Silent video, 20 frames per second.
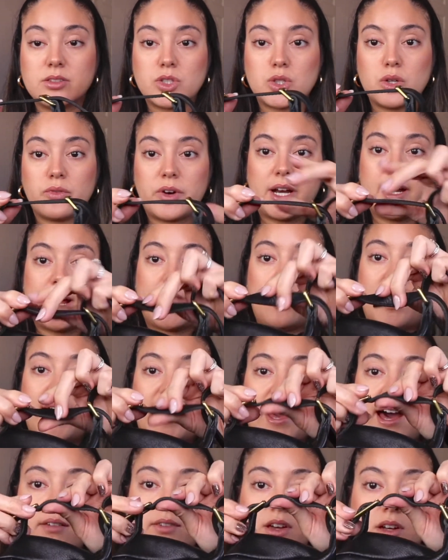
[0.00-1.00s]
So right now I
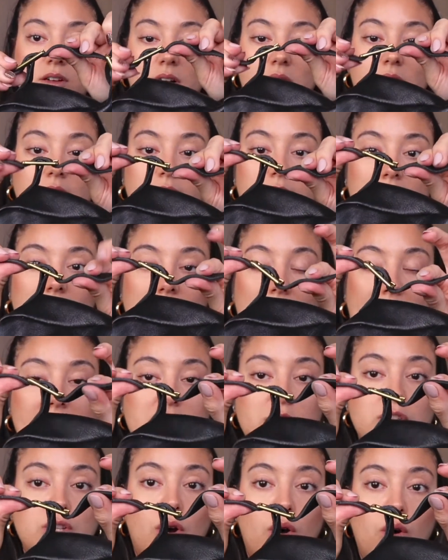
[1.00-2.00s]
have it on the
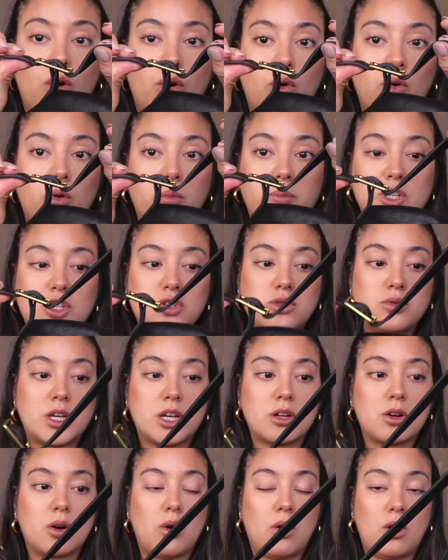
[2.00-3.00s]
last hole, but you
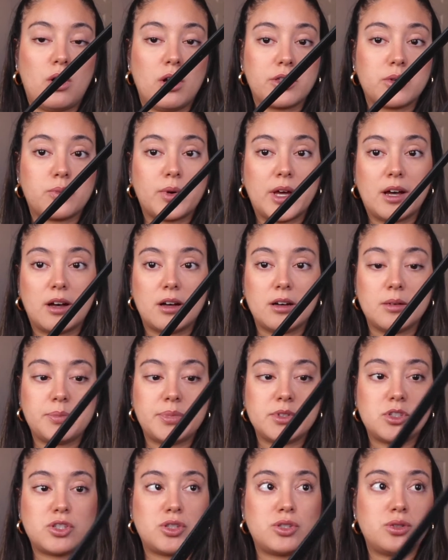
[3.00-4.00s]
can go all the way up
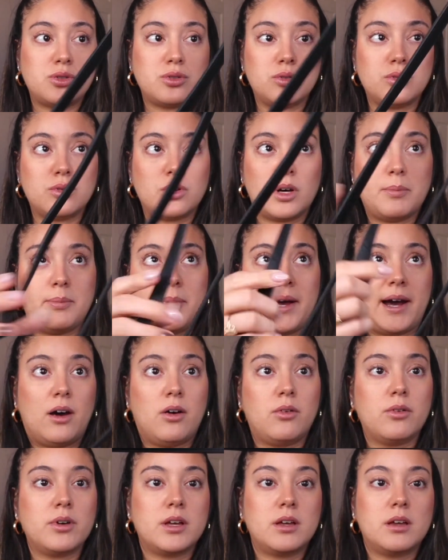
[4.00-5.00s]
to
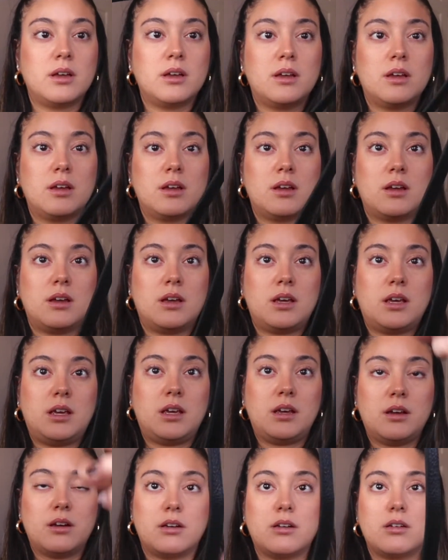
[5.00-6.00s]
about
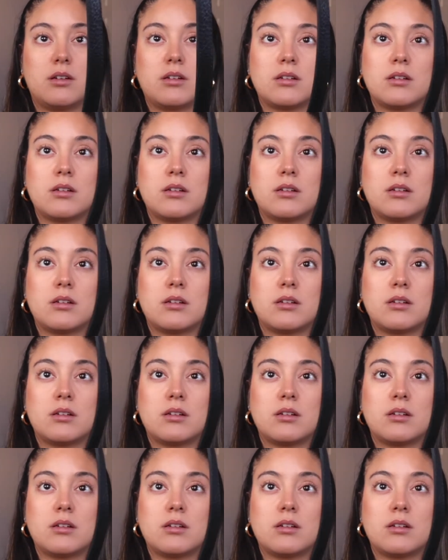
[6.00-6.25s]
here,